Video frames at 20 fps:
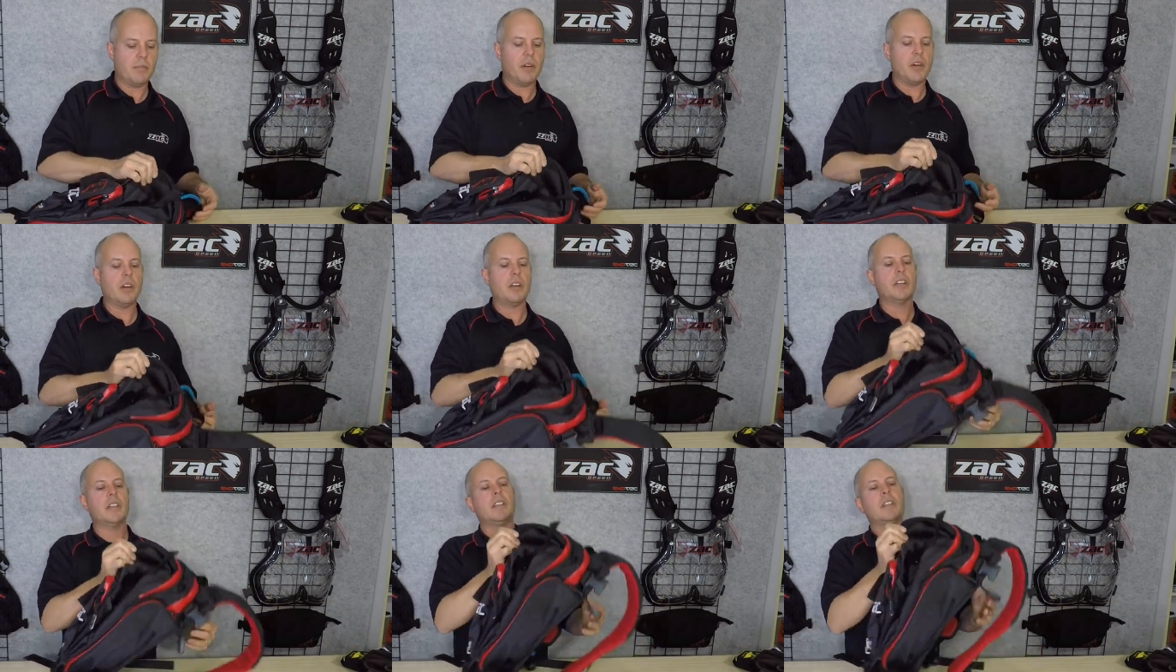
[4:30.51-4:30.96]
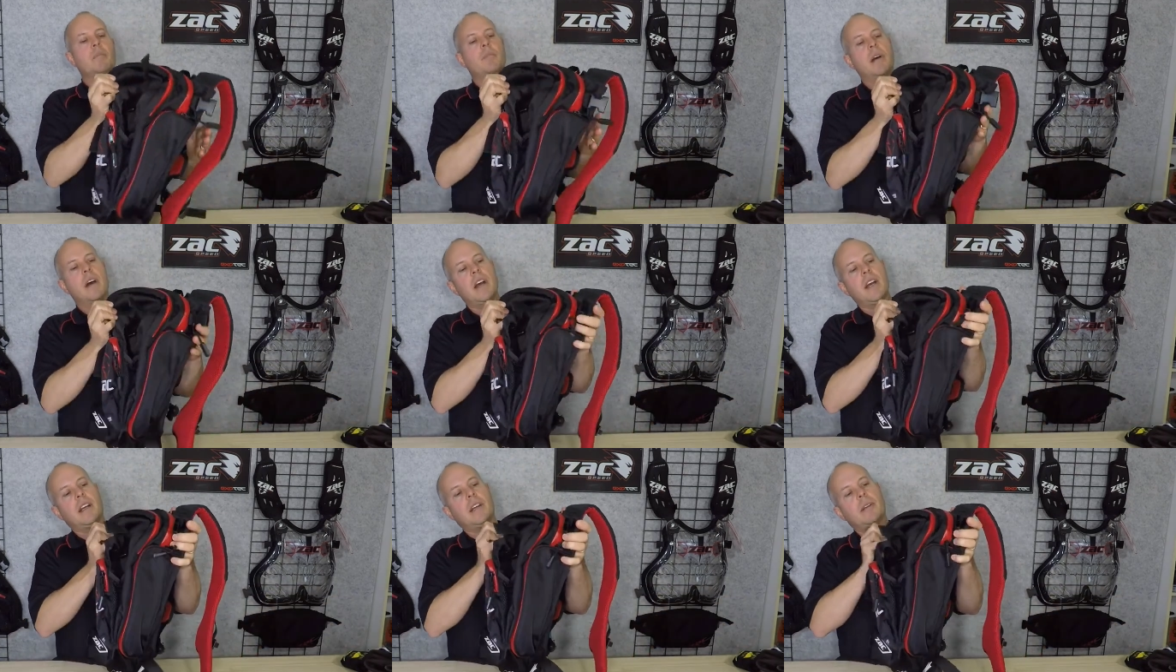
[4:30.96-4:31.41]
pocket in the
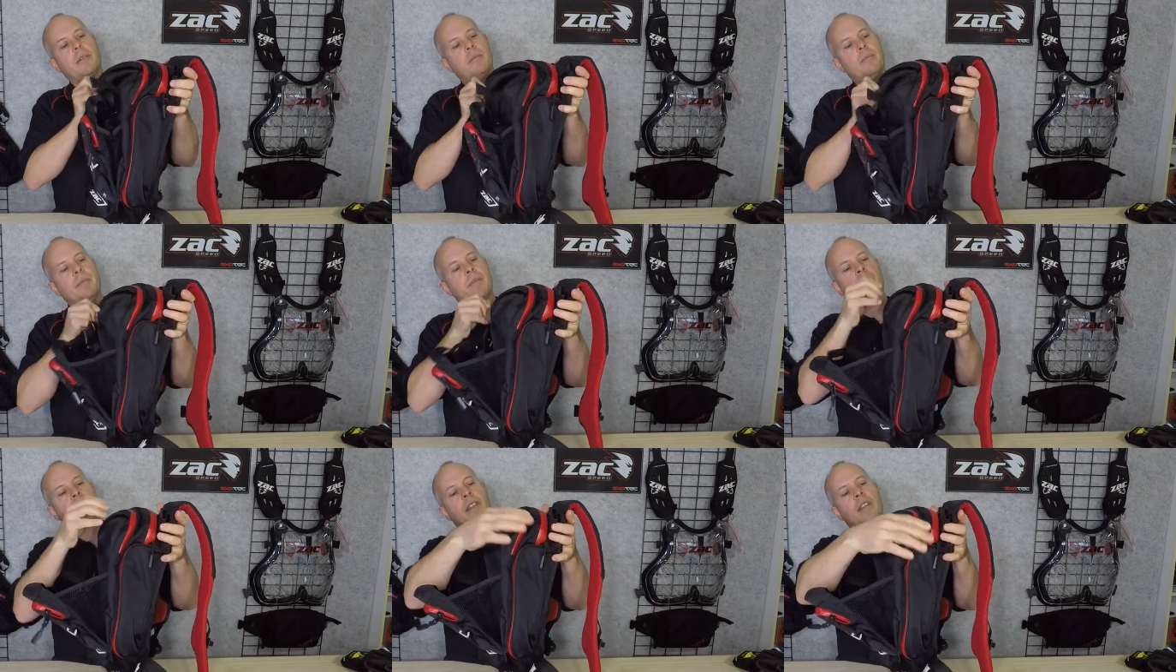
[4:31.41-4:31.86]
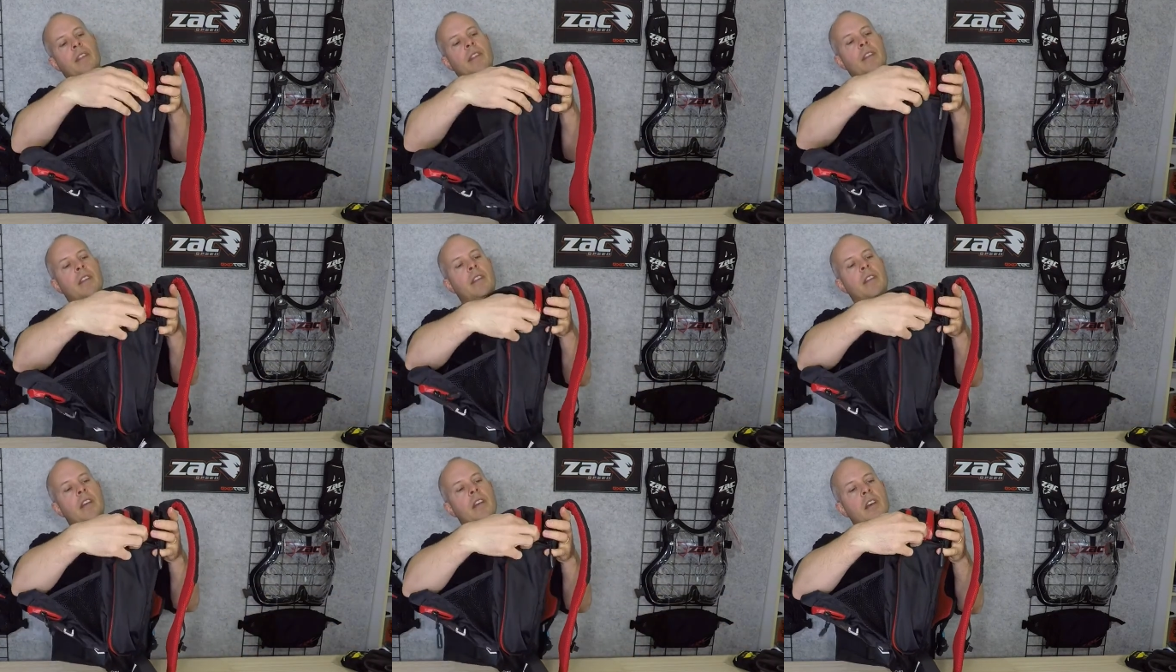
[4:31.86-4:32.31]
pack,
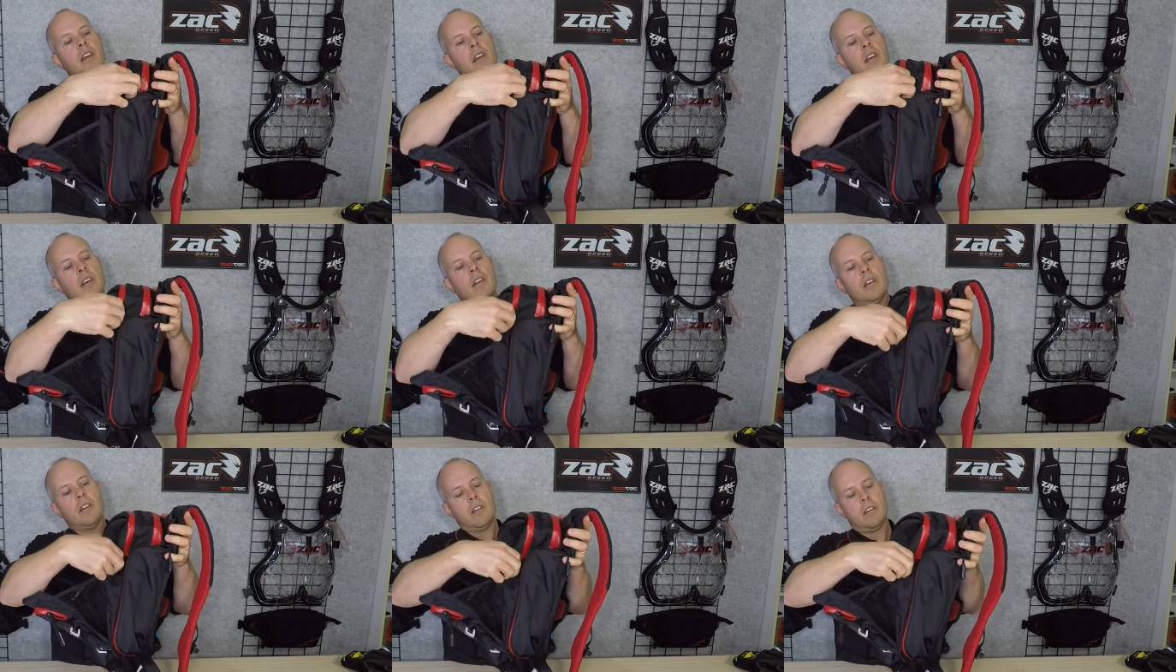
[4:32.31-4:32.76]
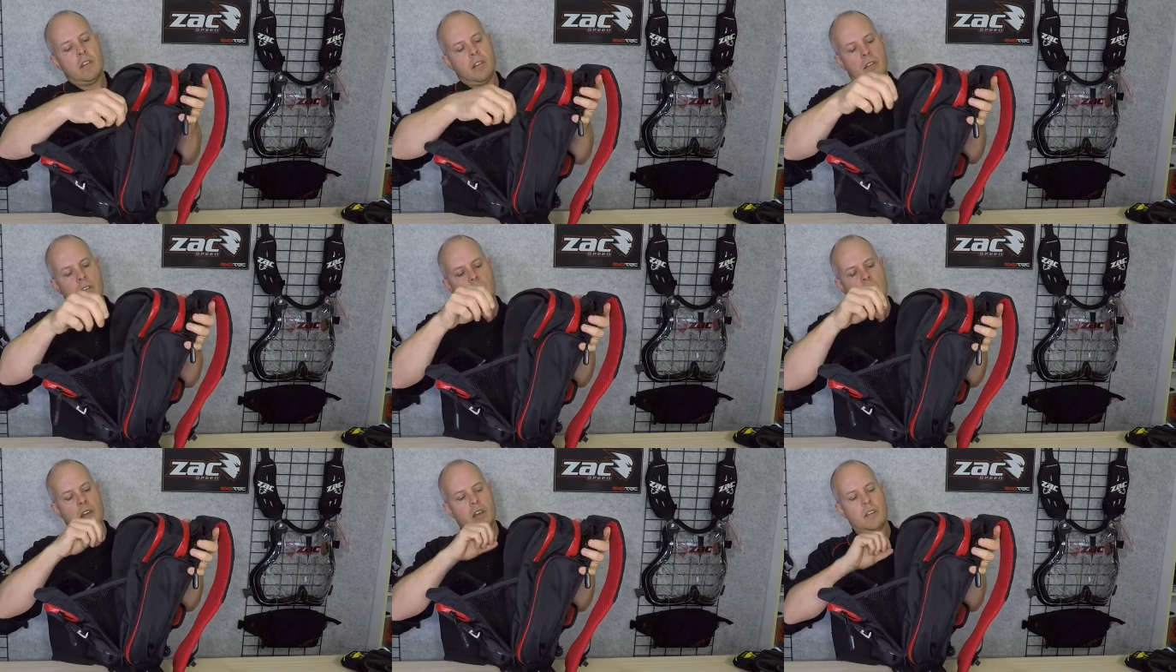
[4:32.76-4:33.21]

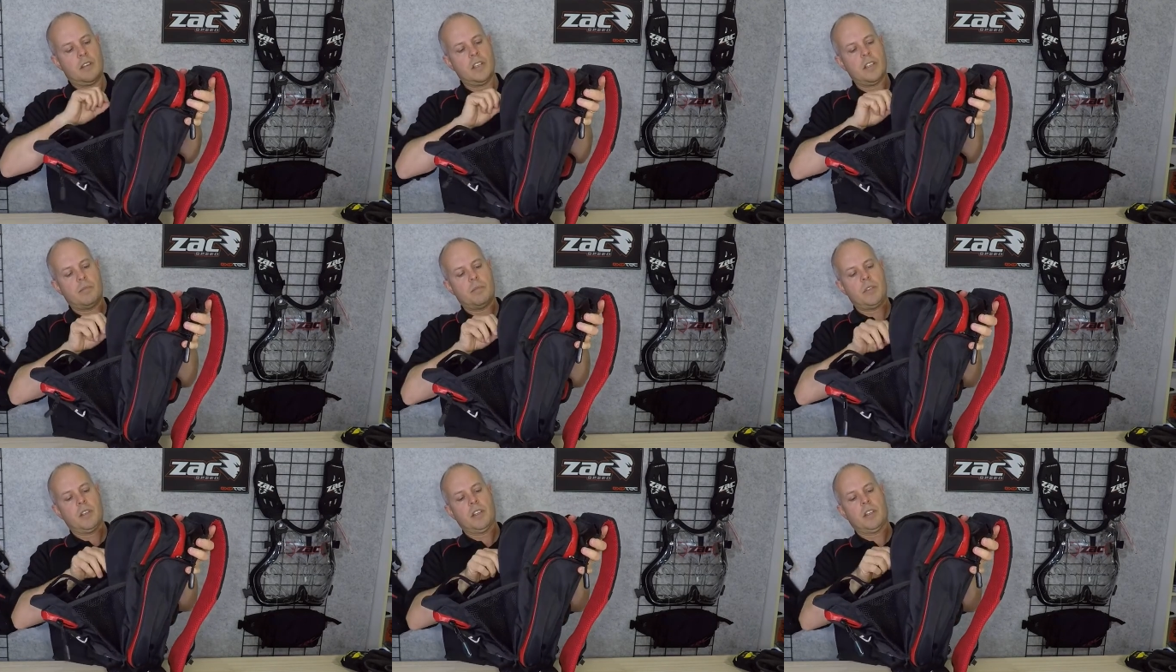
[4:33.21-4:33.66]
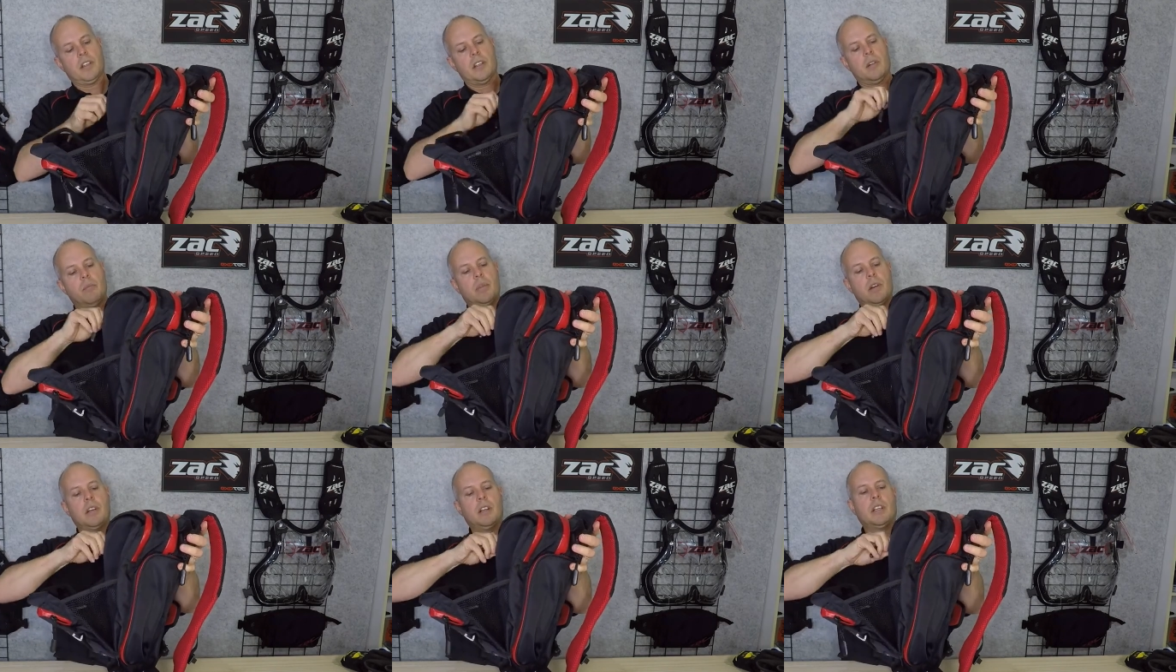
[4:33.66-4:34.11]
and this
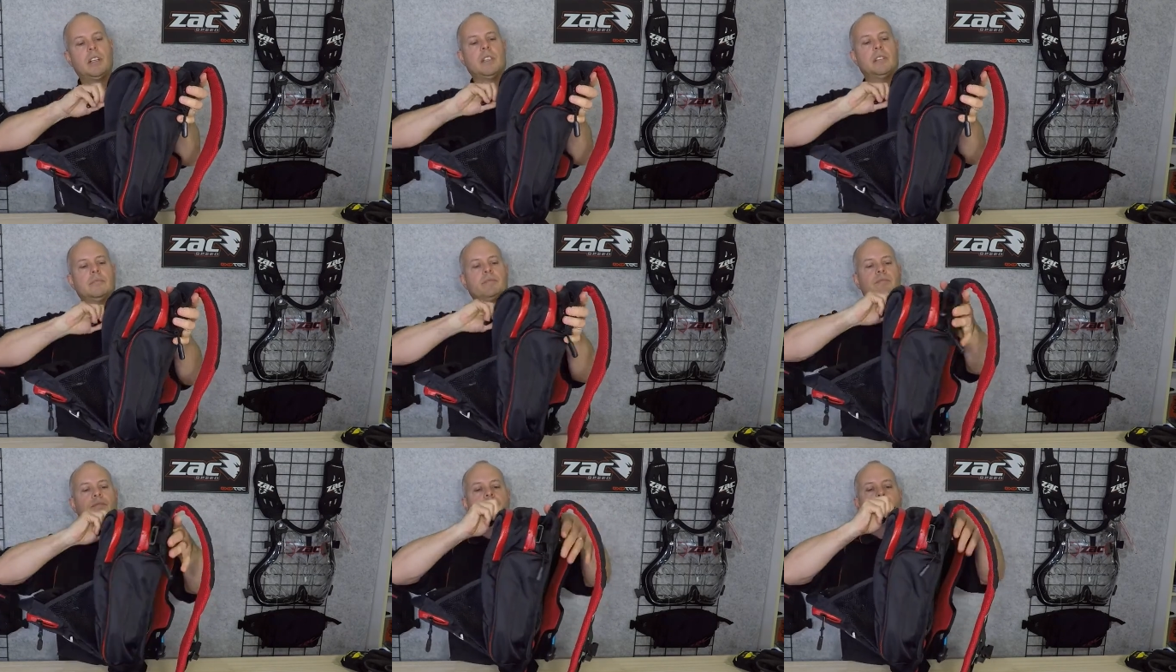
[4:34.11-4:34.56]
particular pocket,